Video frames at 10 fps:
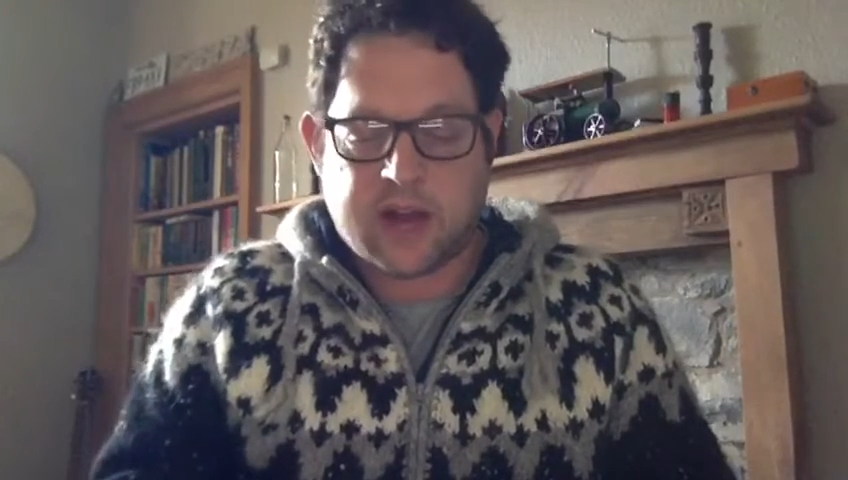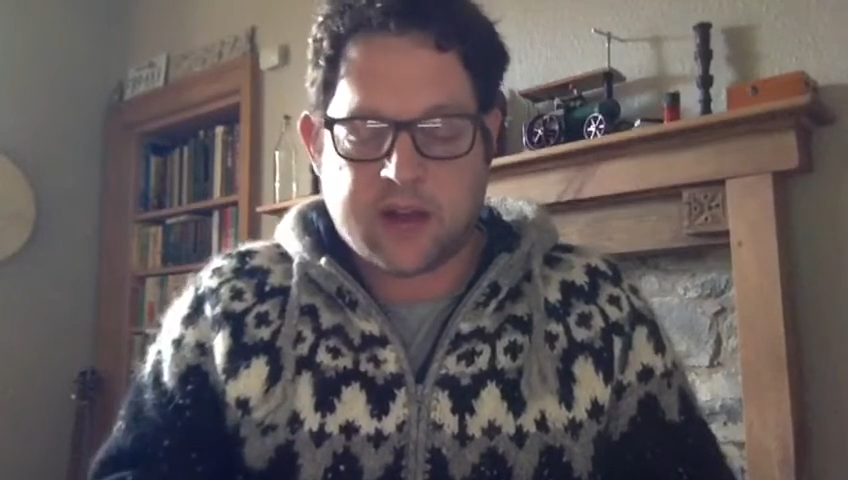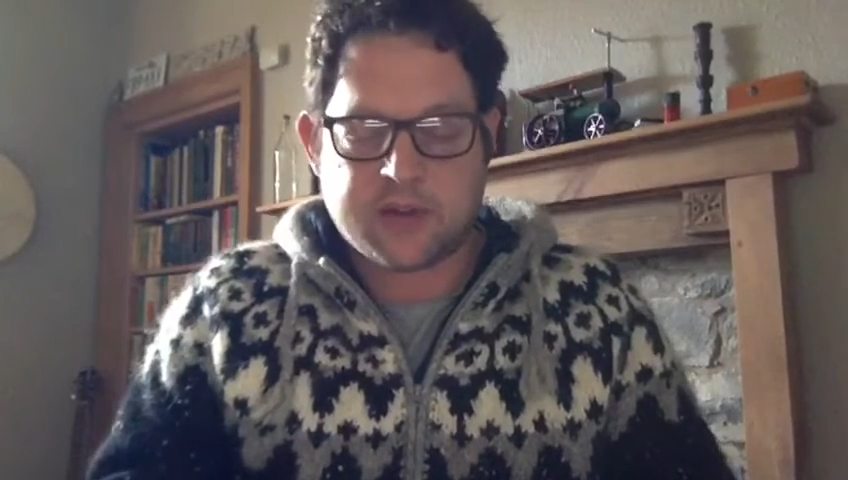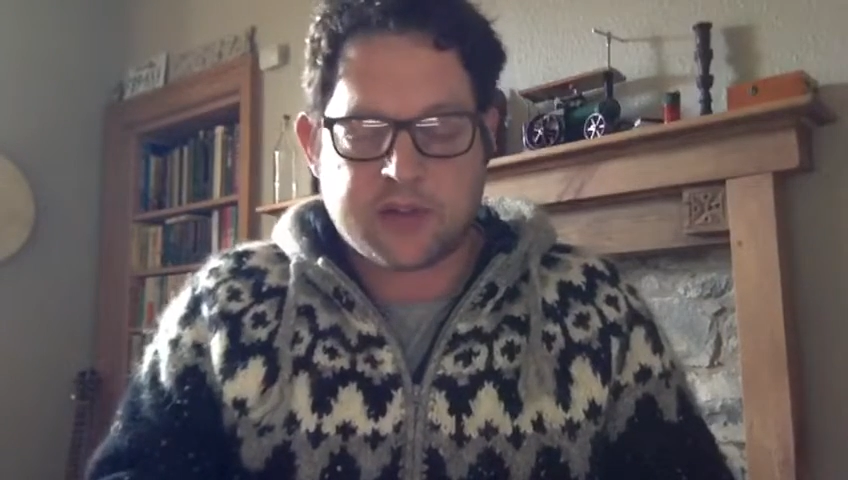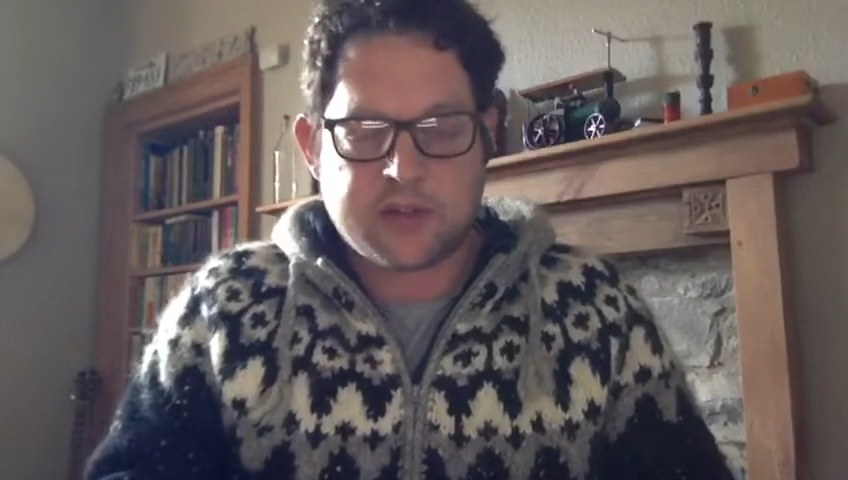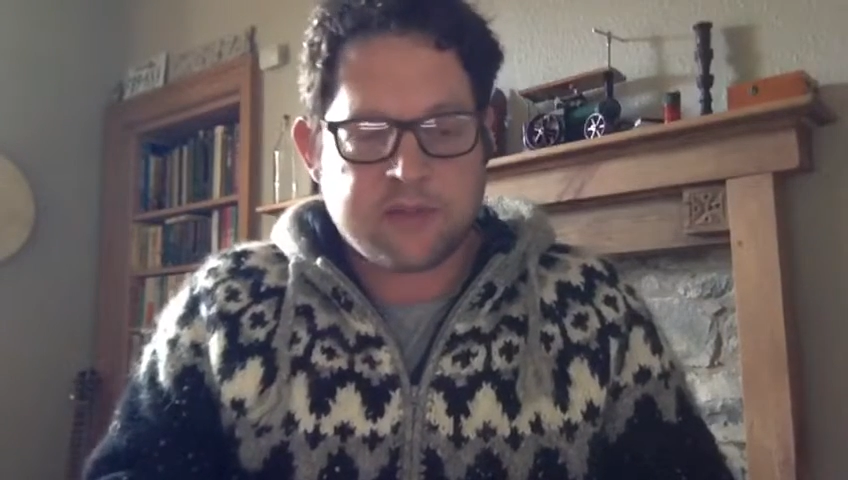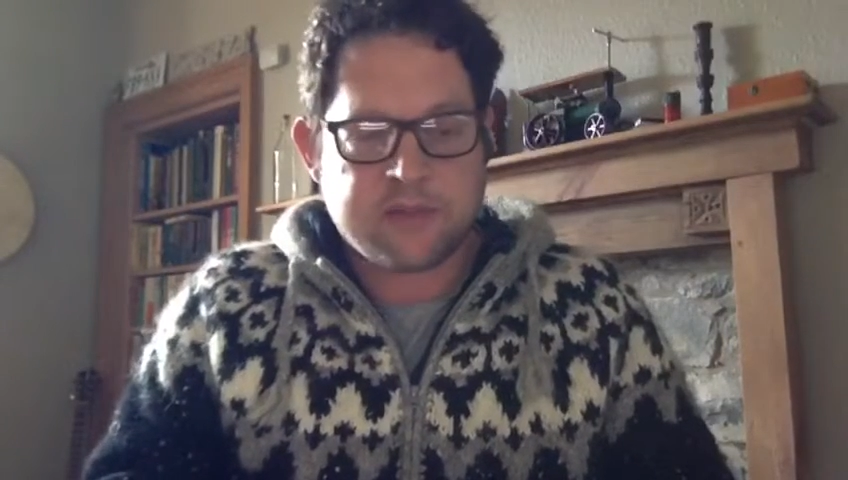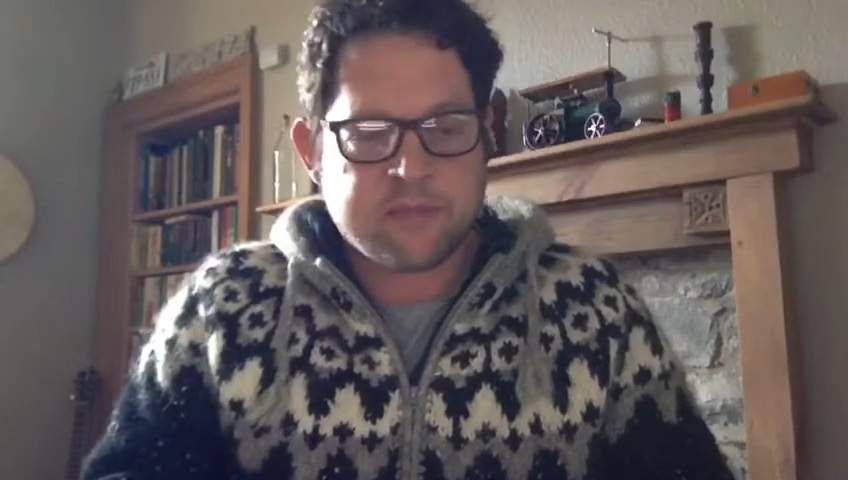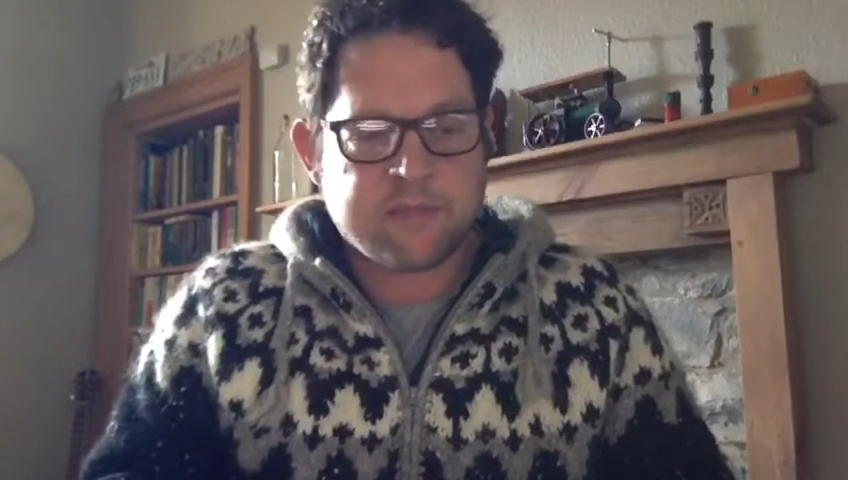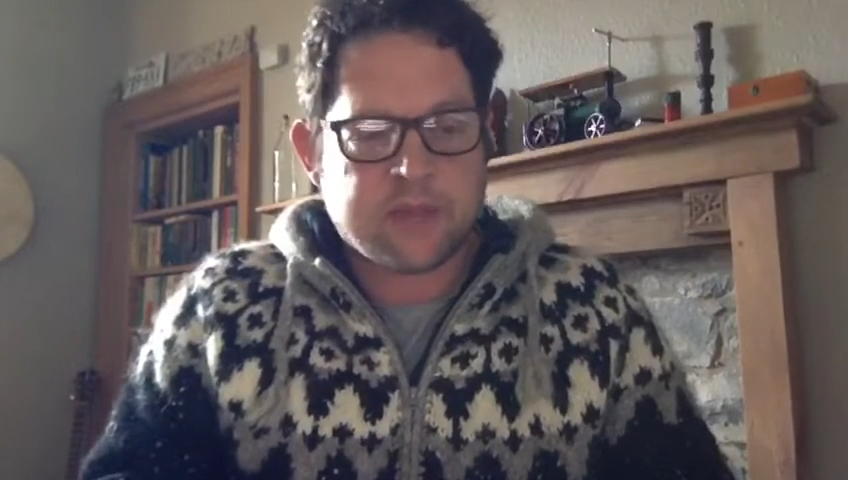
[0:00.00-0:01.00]
houses
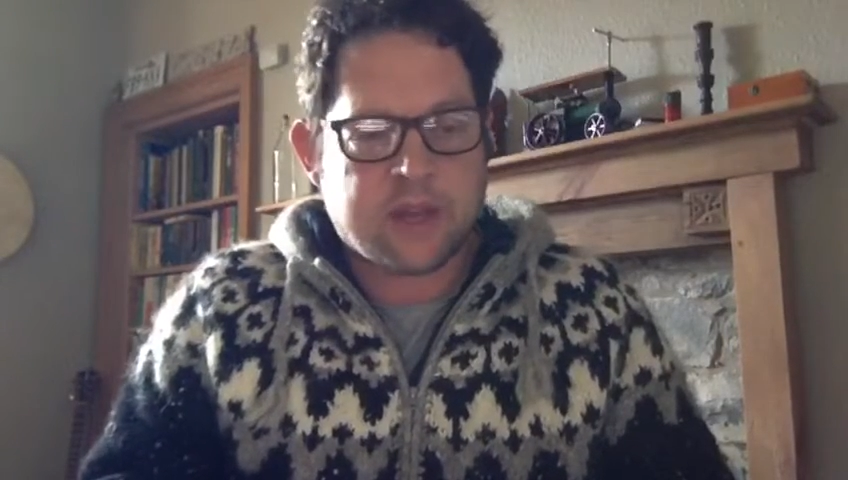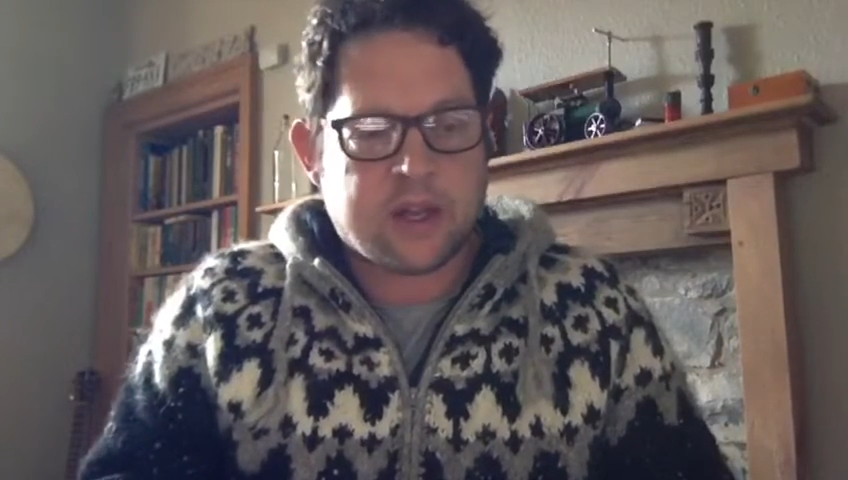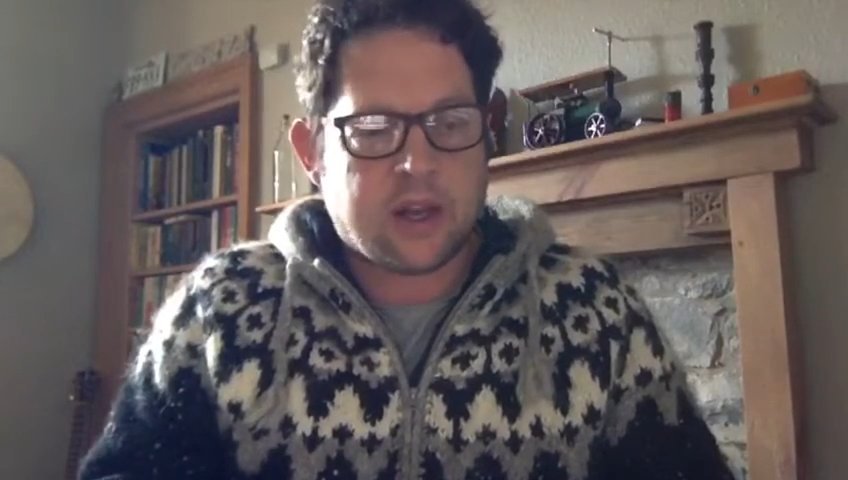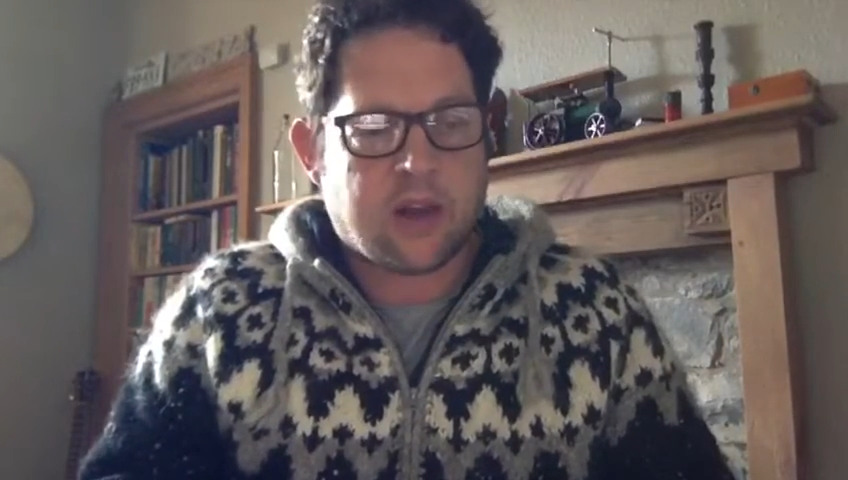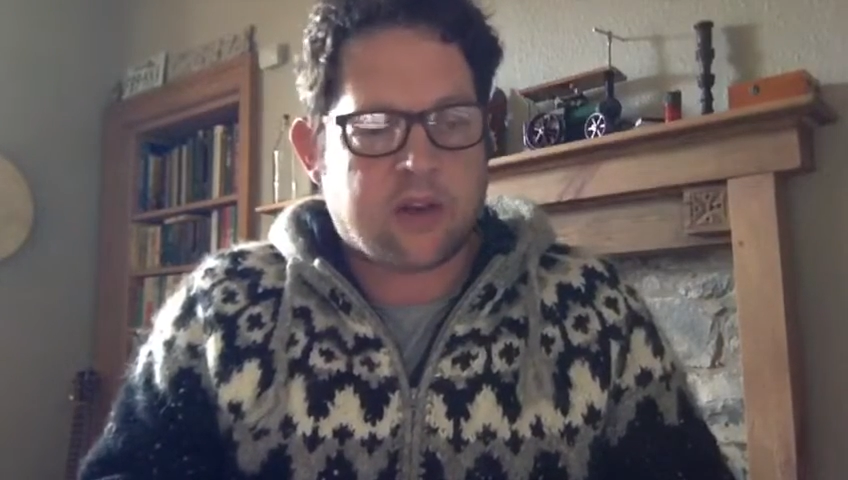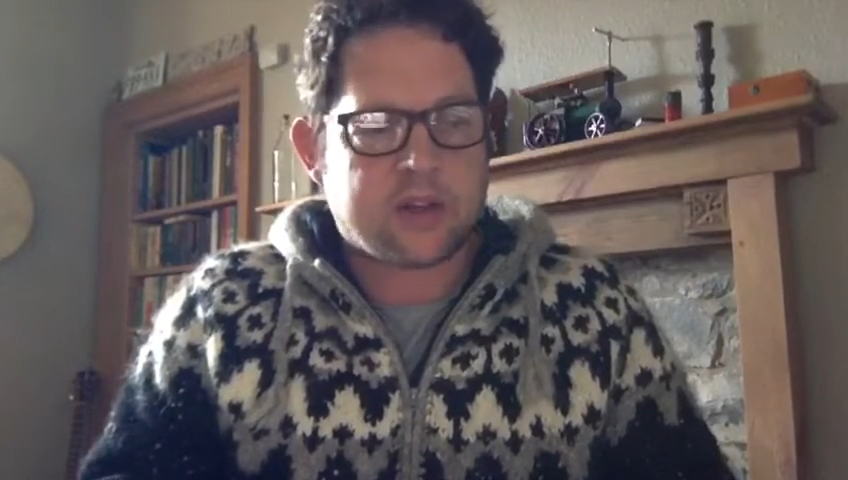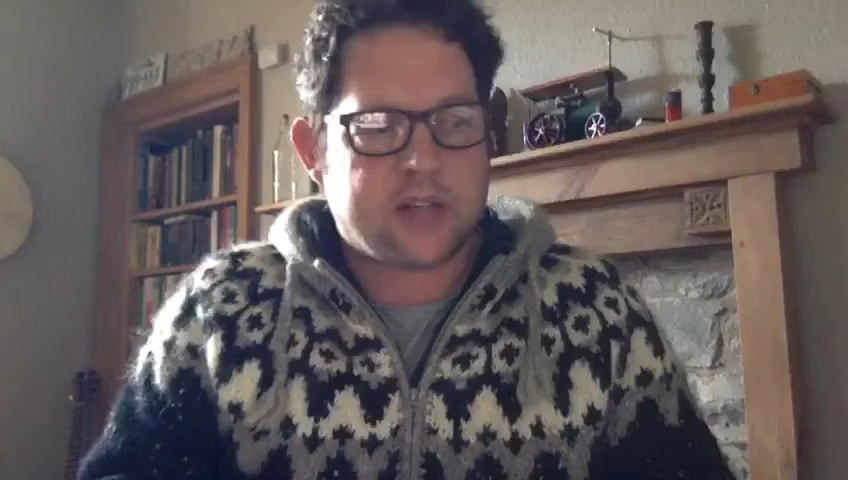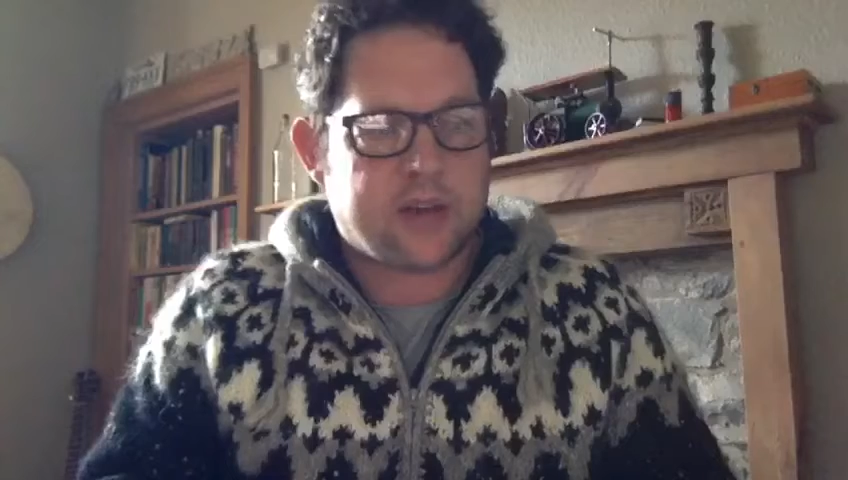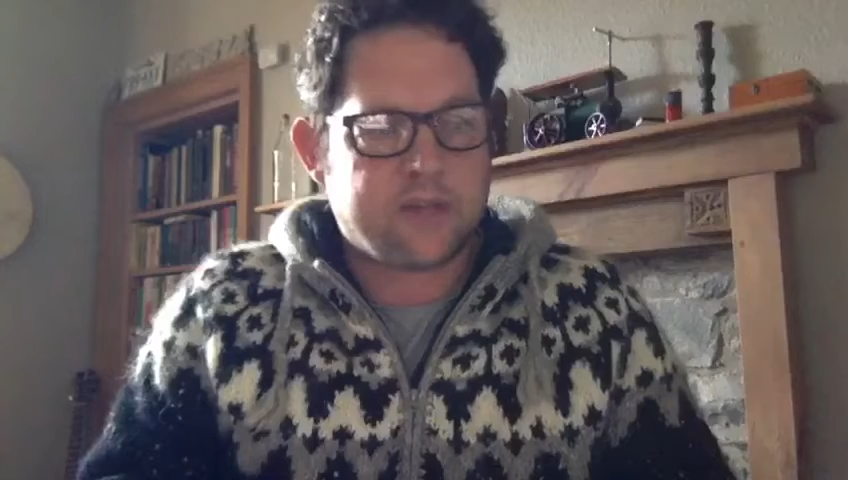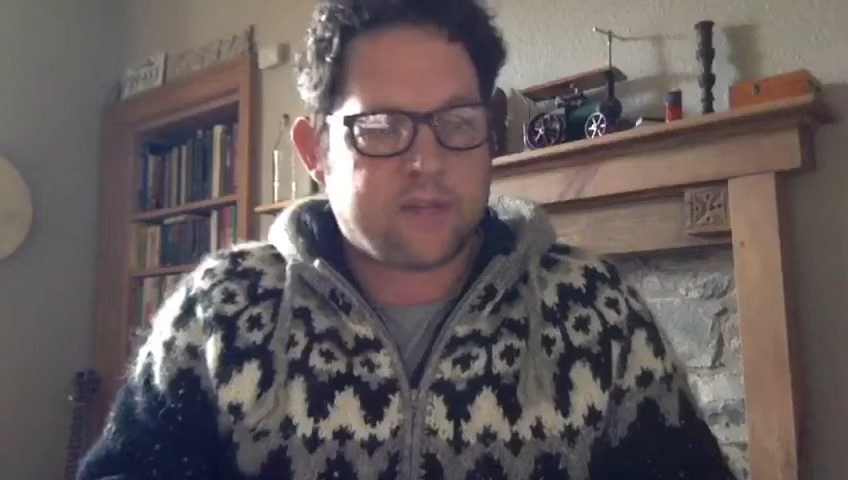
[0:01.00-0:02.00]
in lockdown.